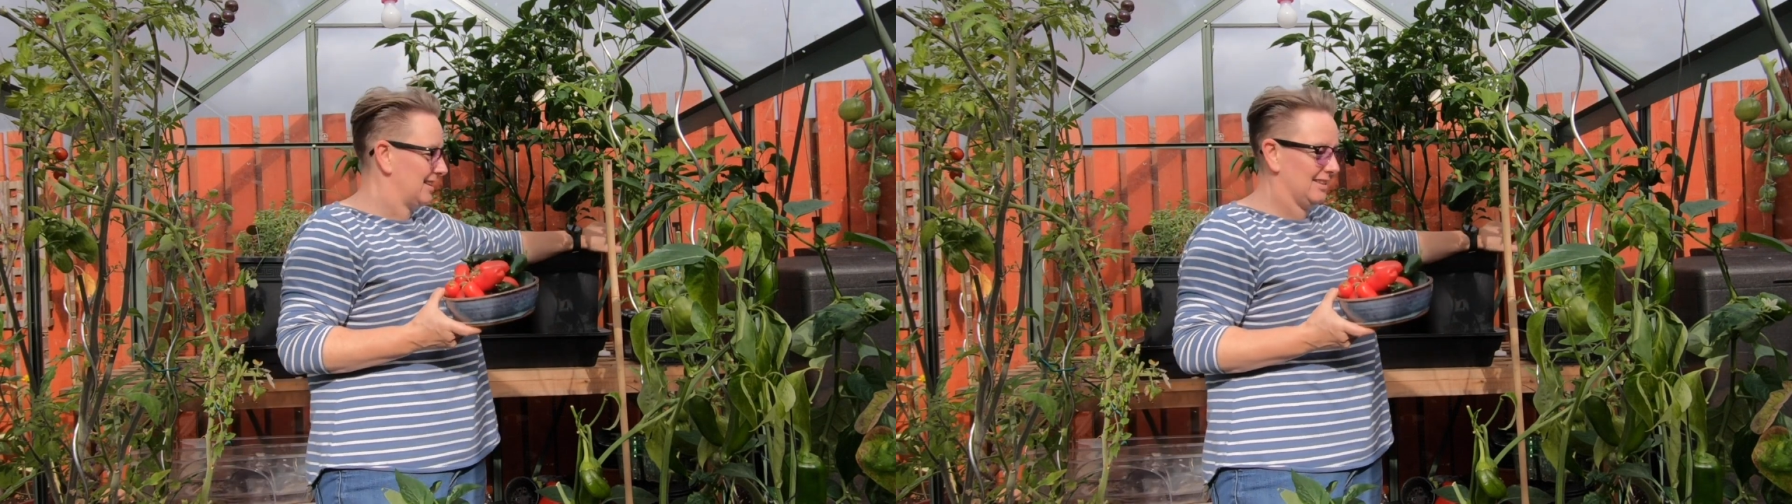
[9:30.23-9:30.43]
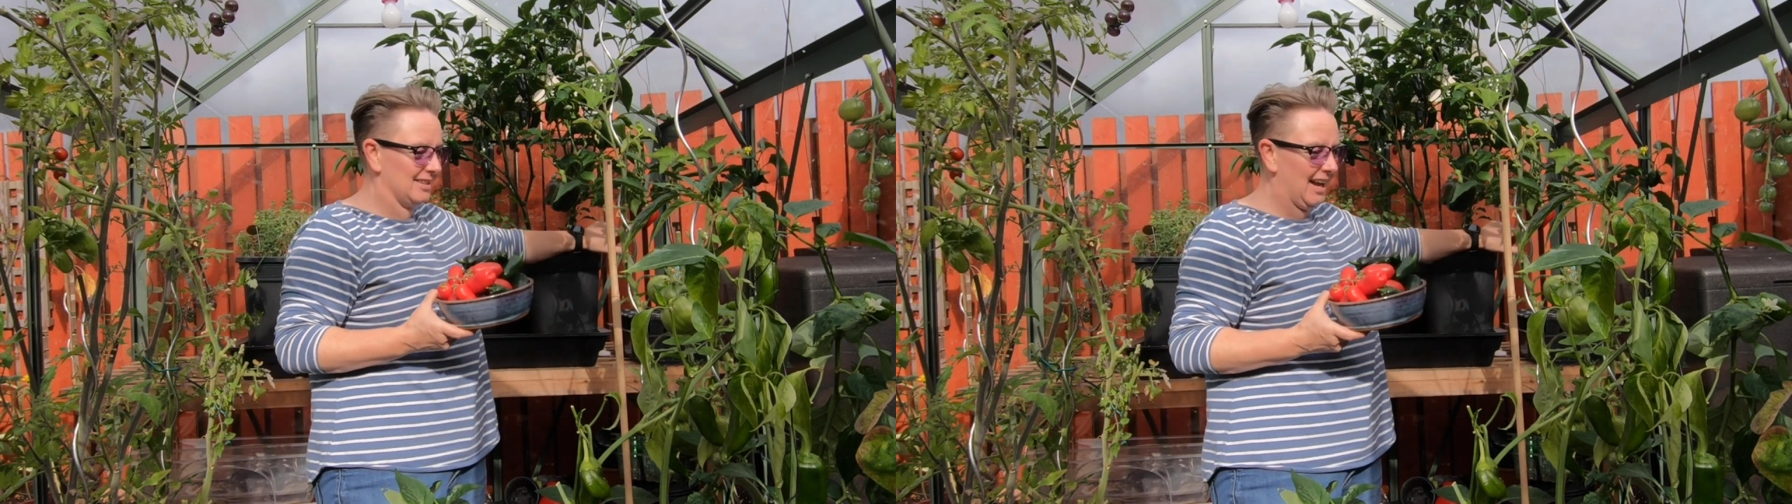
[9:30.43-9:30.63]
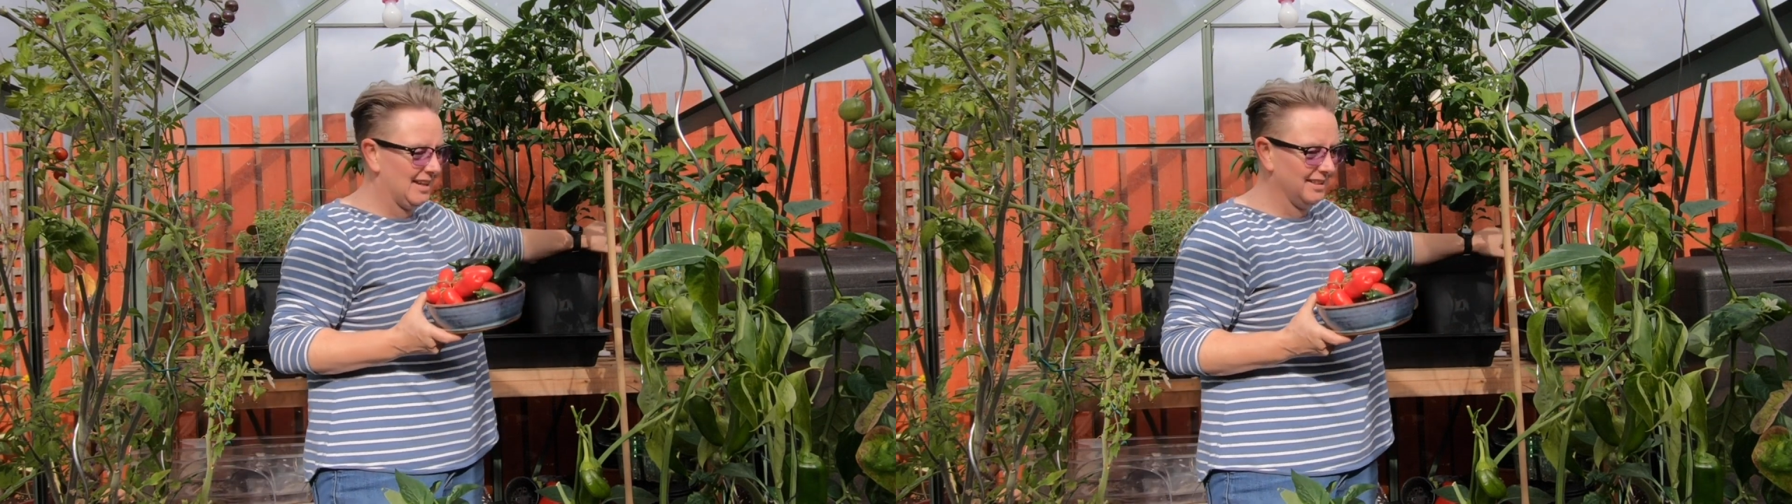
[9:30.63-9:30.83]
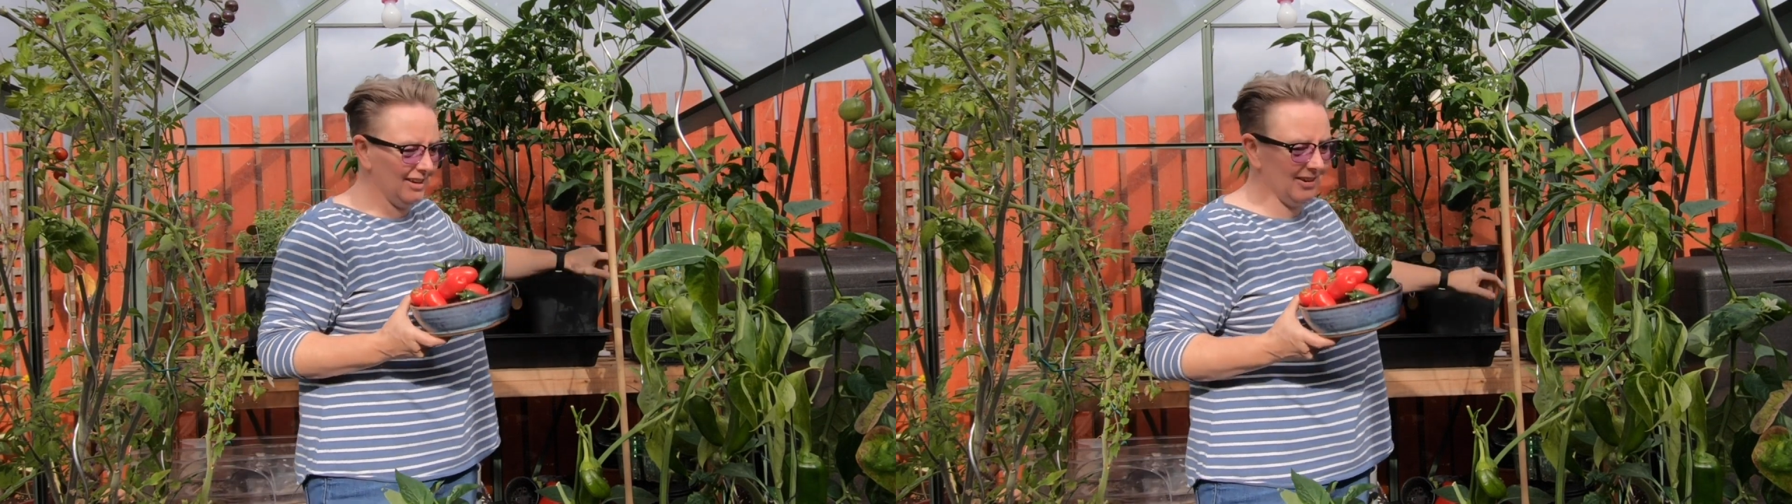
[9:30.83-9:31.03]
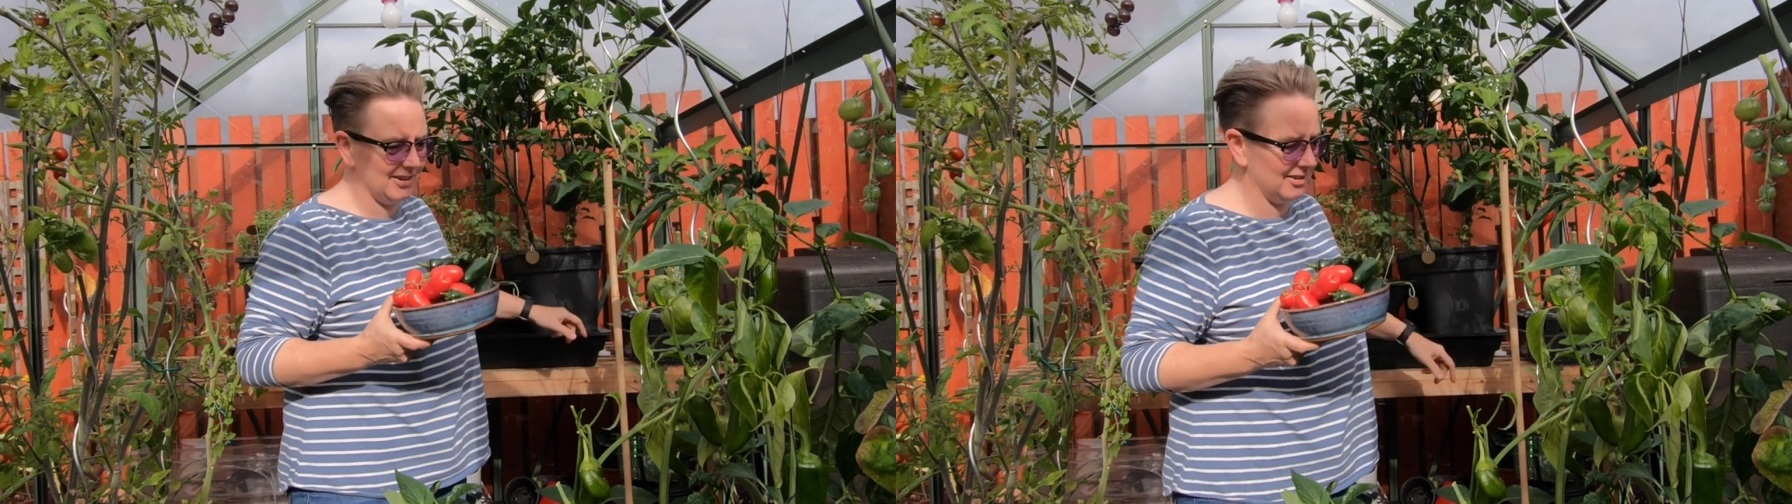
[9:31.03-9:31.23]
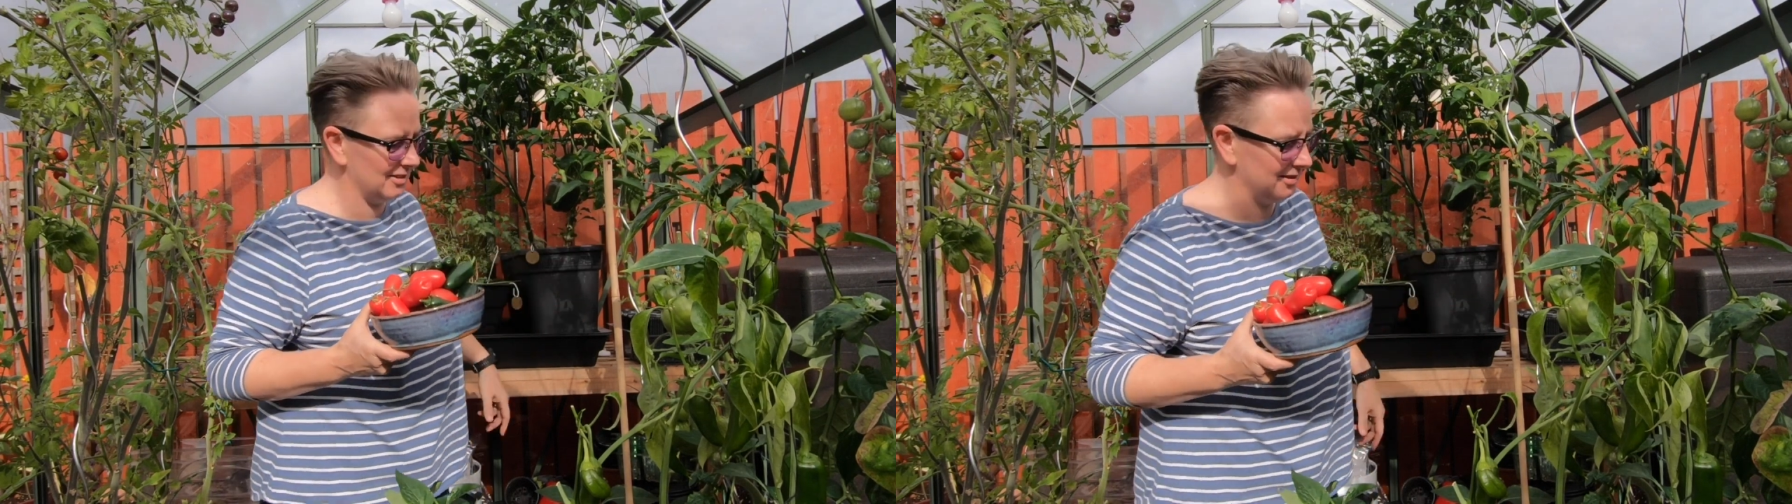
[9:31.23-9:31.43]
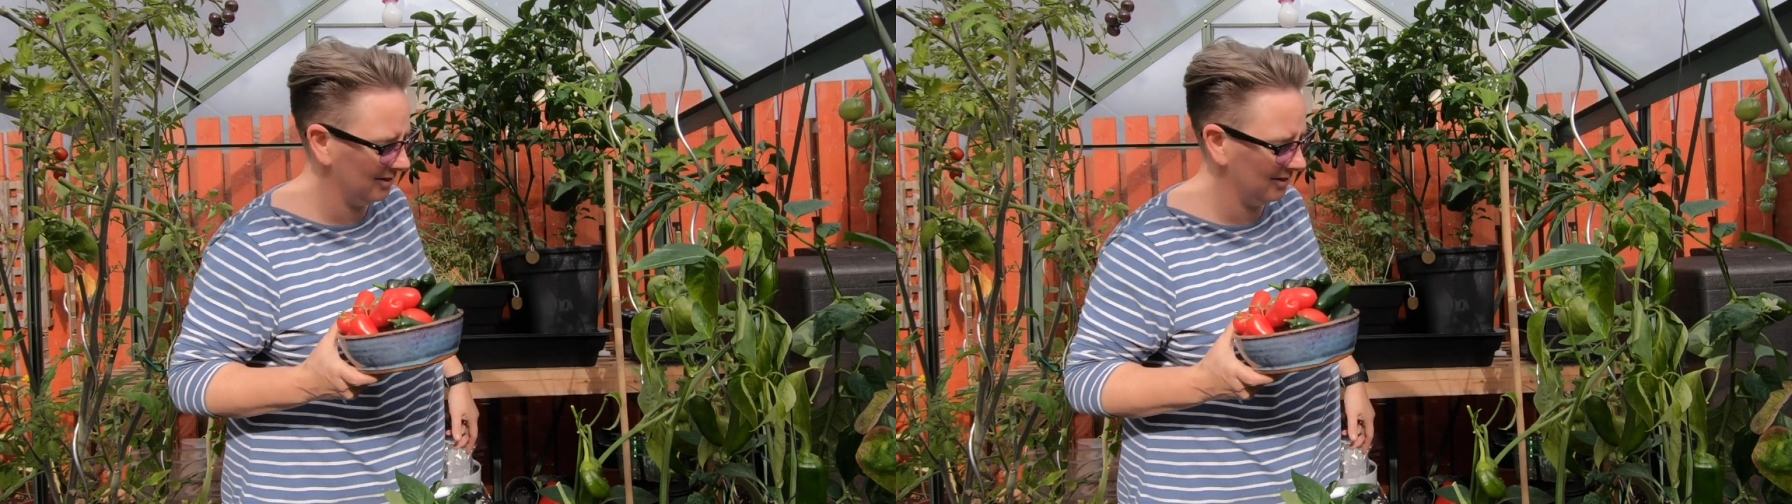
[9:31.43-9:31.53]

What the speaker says: it's getting there.